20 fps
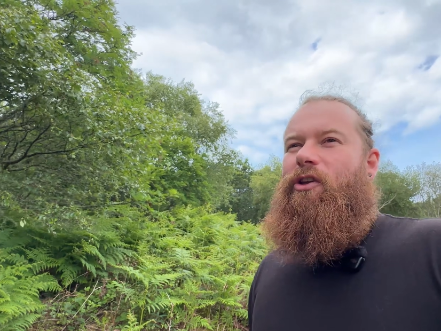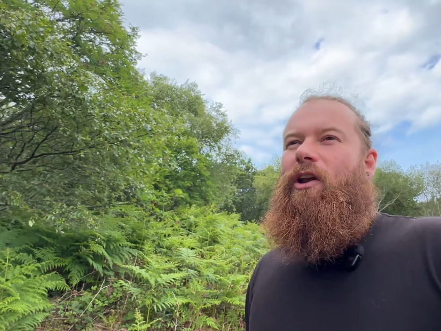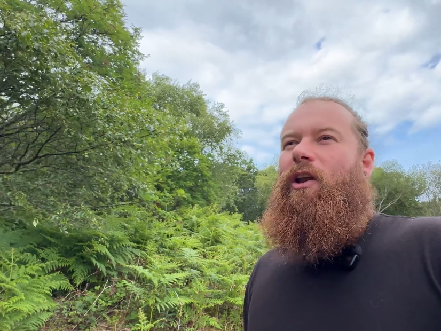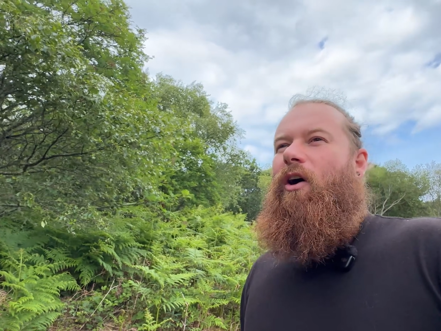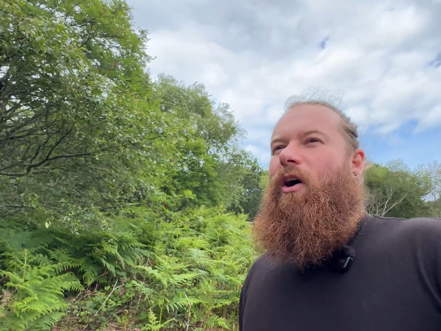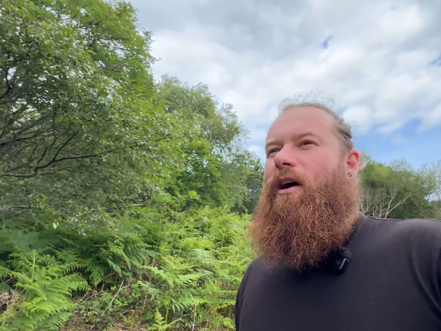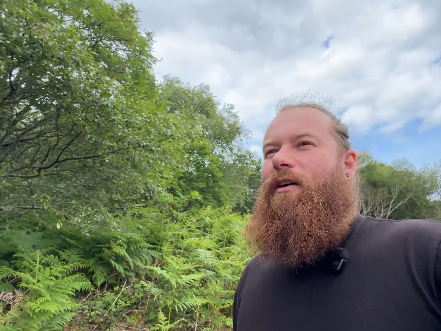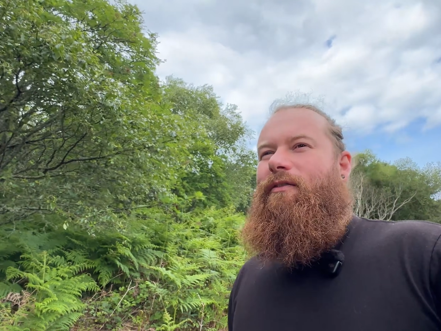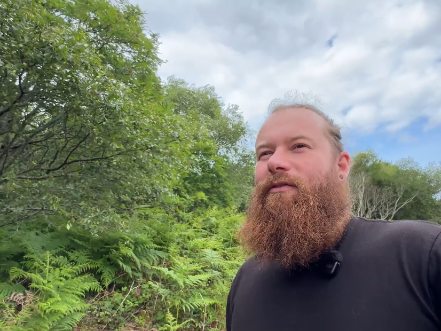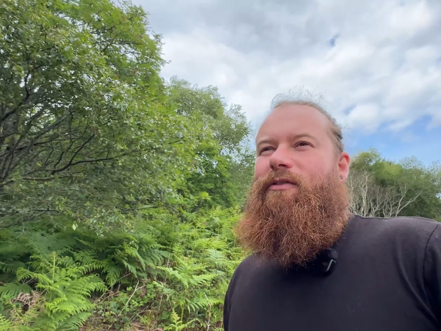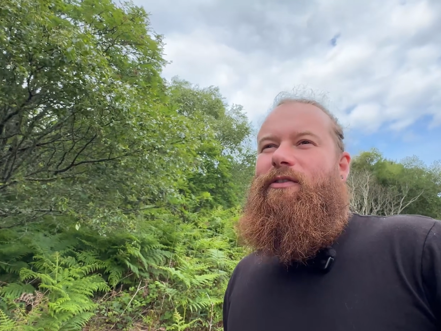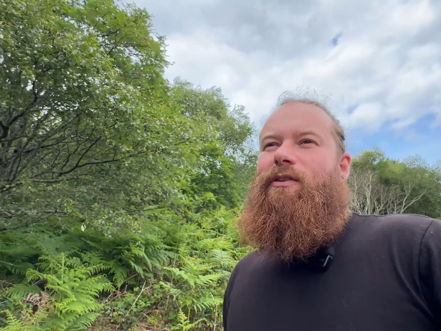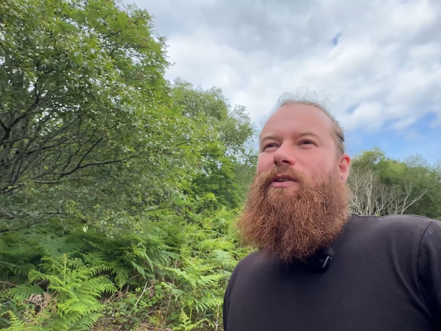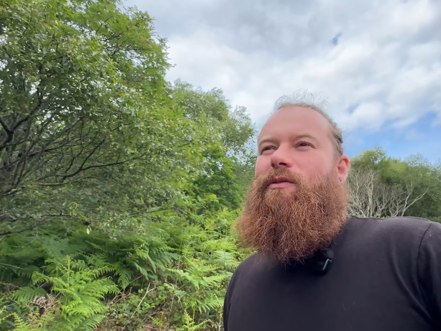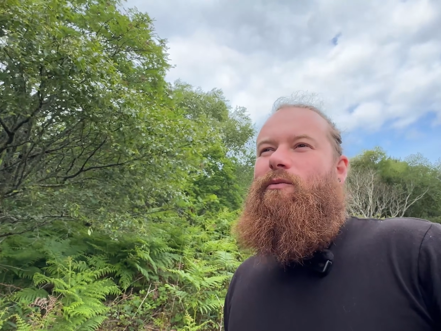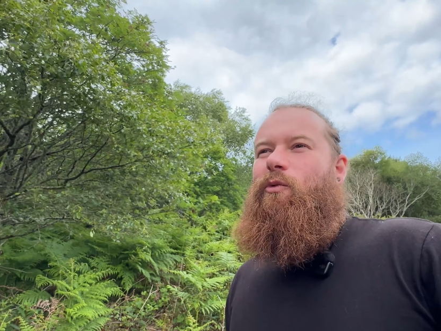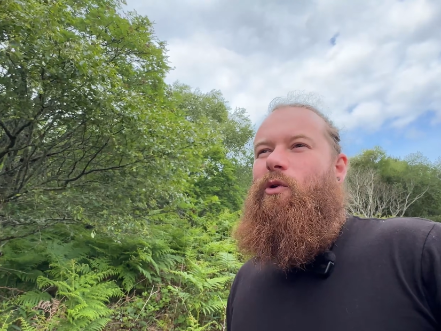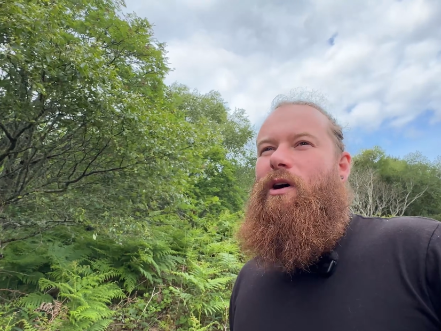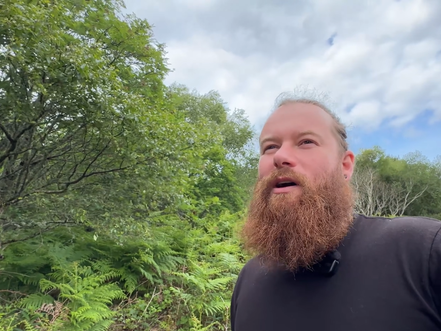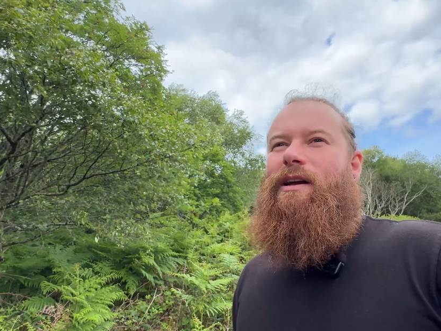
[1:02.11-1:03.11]
life
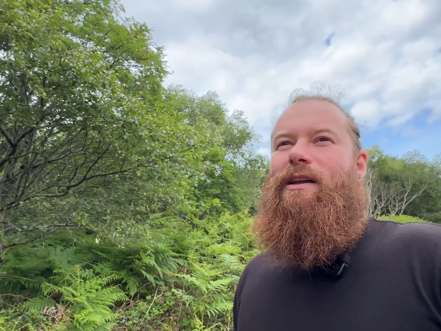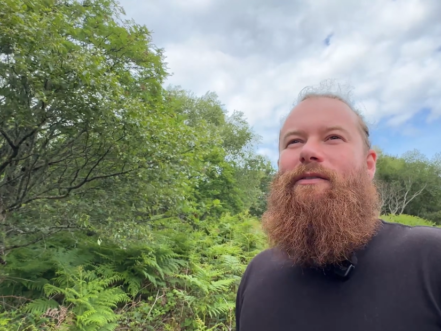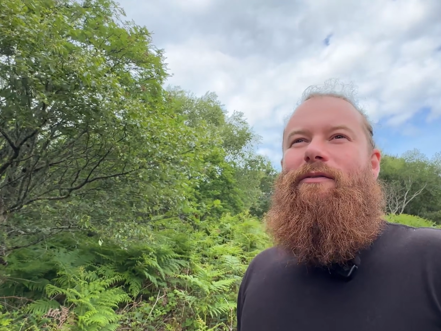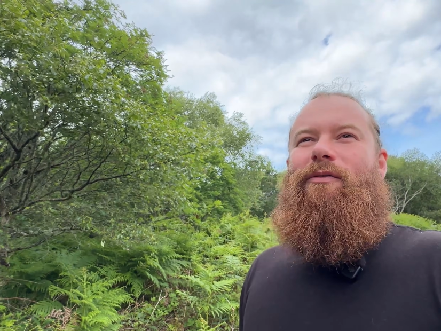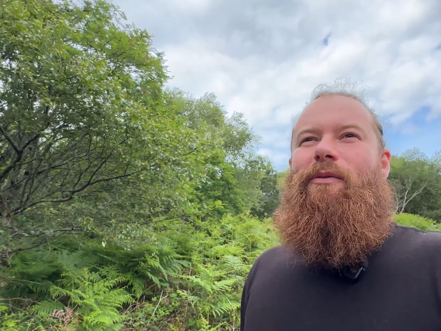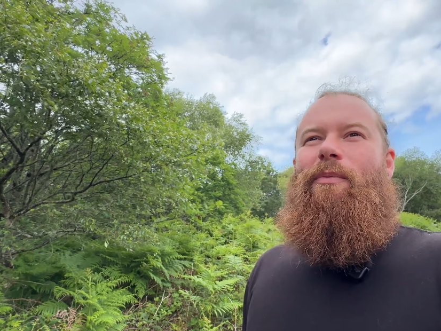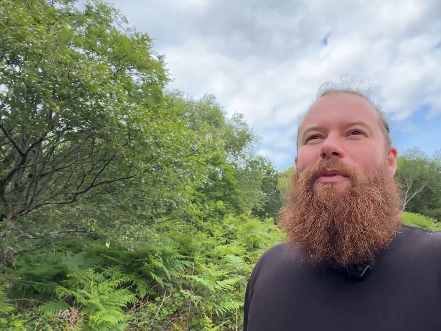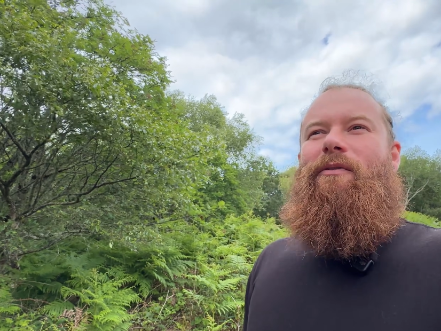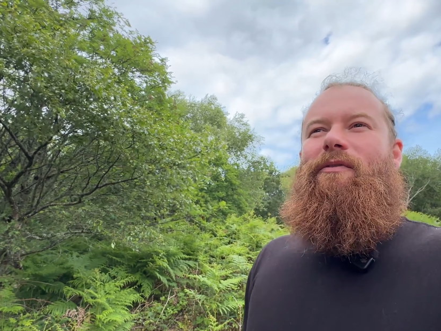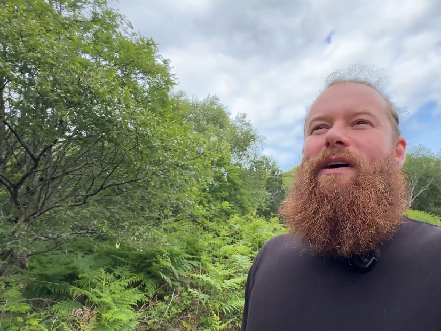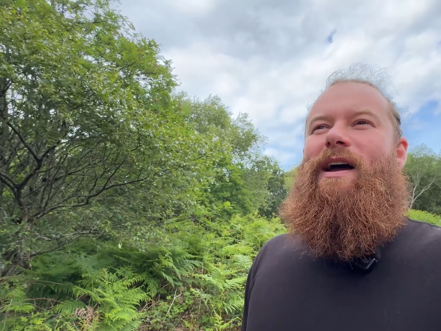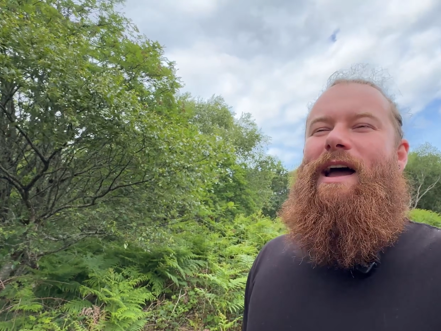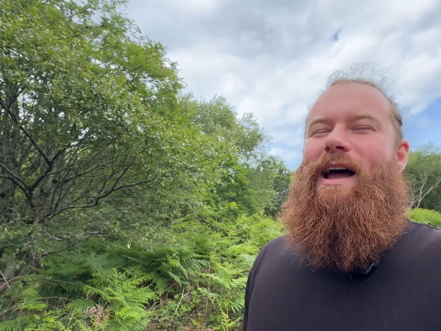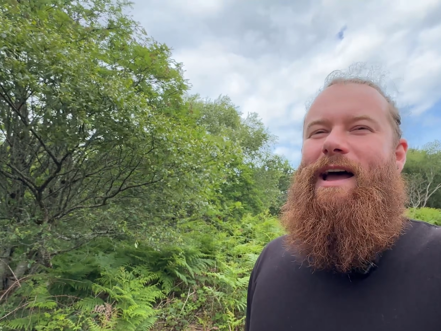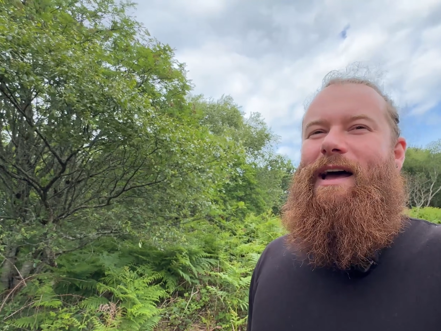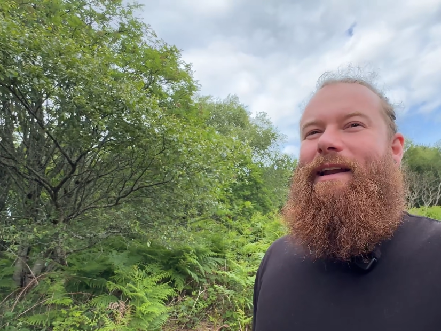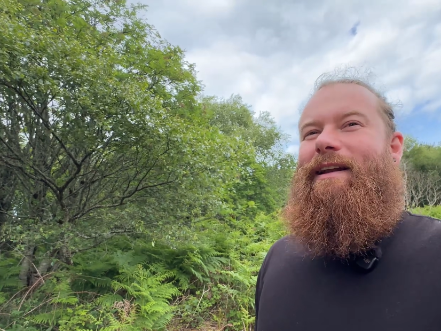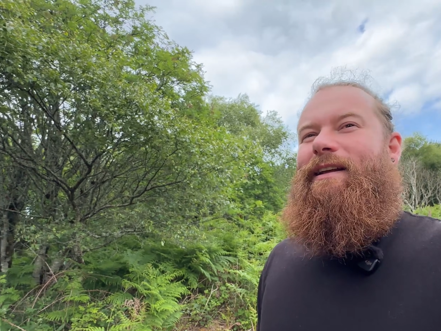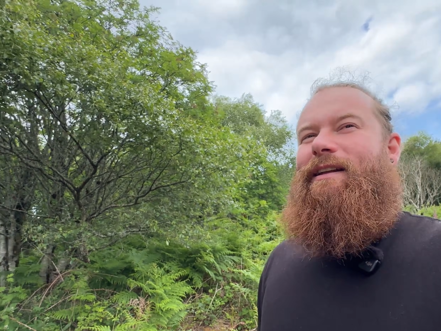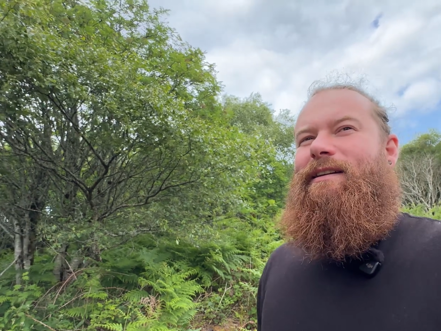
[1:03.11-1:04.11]
and working from the
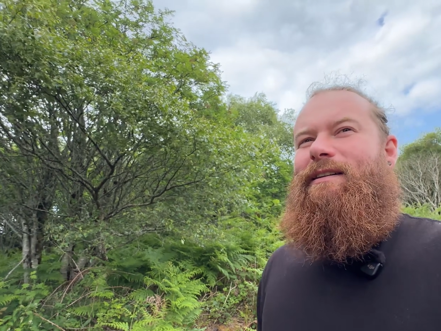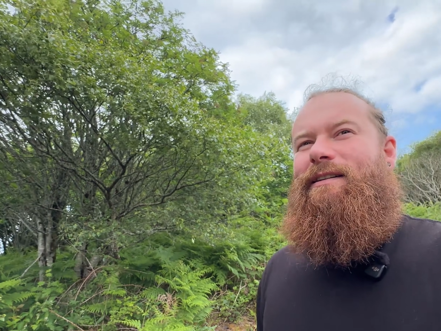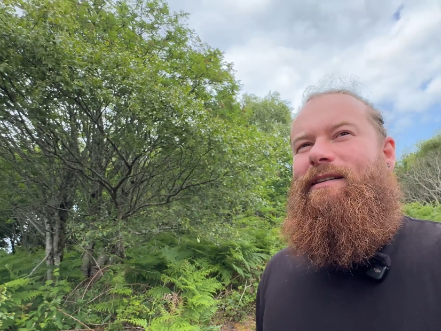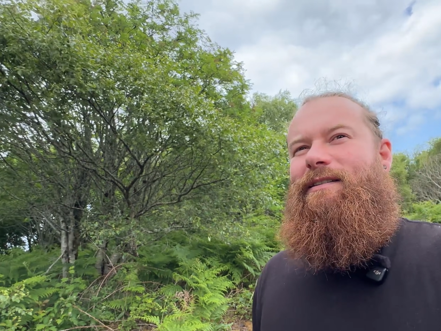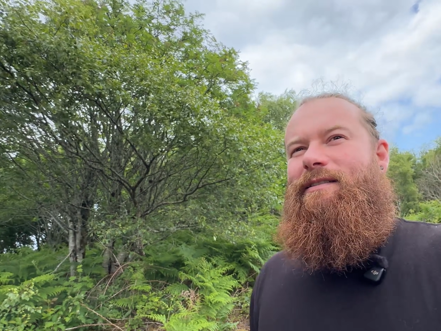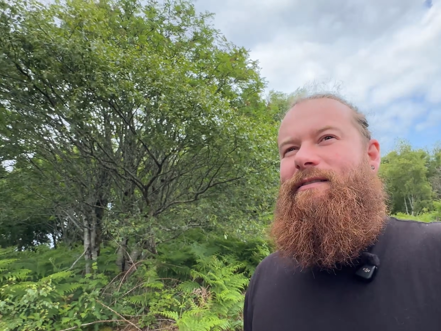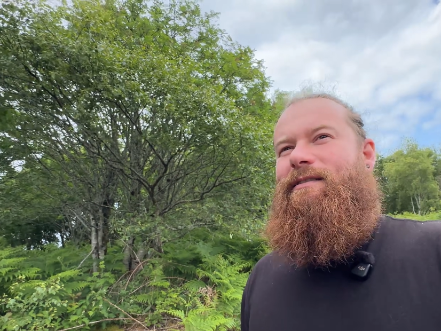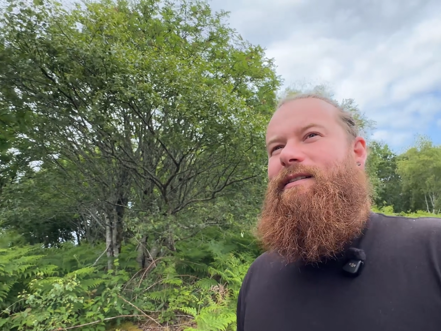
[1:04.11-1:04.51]
van and